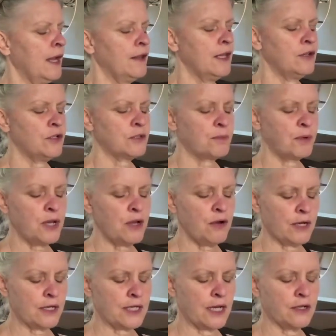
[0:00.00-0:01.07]
And then just bring
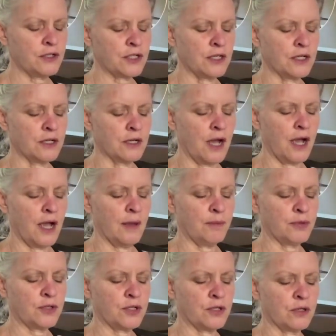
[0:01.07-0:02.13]
your attention
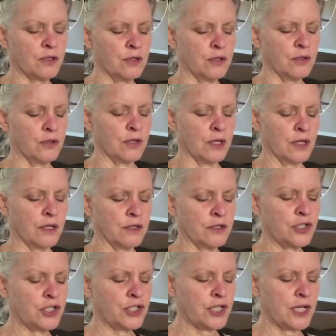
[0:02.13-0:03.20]
up to the
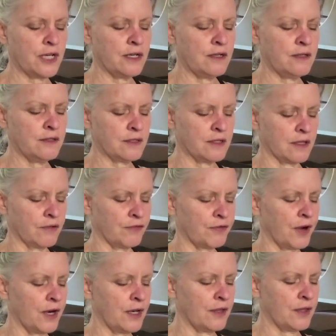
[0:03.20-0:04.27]
shins, the
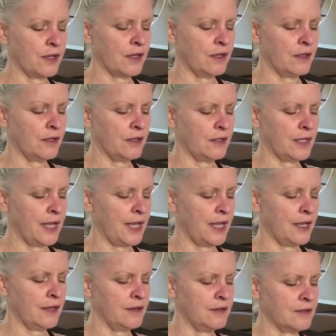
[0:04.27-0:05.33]
front of the
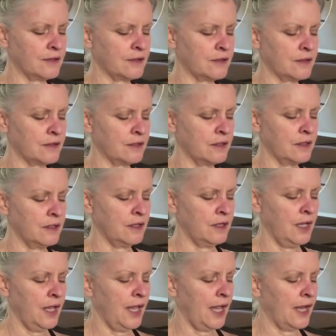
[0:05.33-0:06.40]
legs,
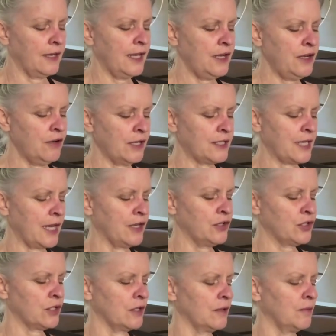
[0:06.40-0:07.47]
and let your
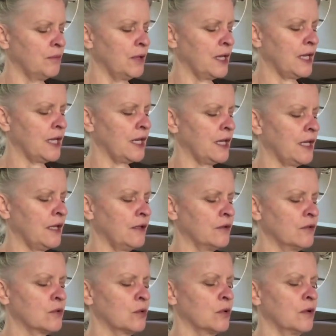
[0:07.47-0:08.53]
attention be
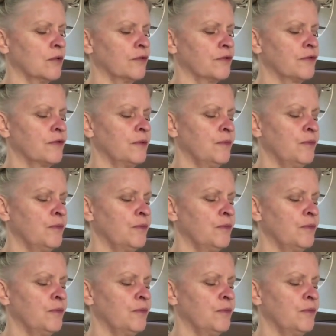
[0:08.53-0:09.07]
sort of